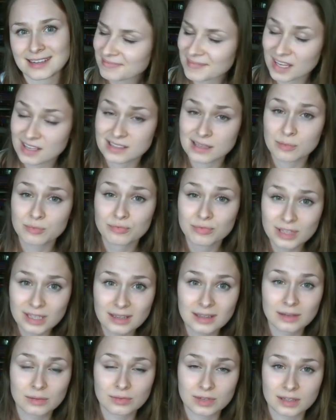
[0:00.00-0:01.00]
because I
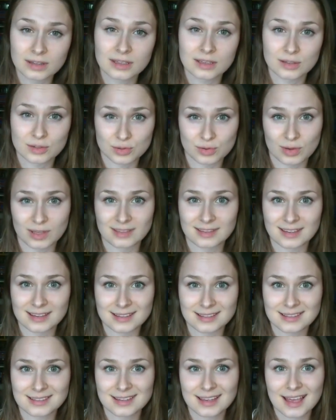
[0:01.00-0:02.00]
really, really enjoyed
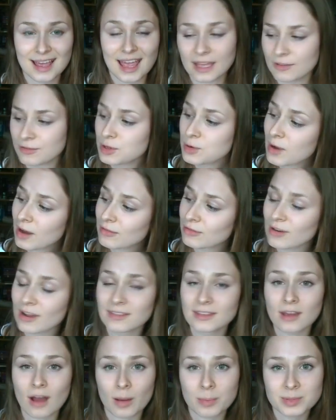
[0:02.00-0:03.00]
this. If you have read
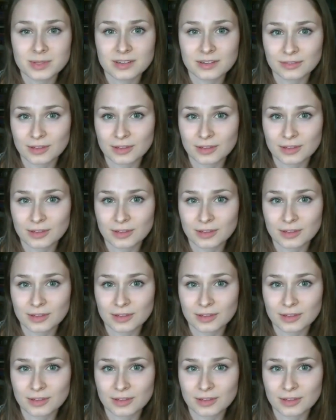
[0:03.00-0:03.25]
The Opposite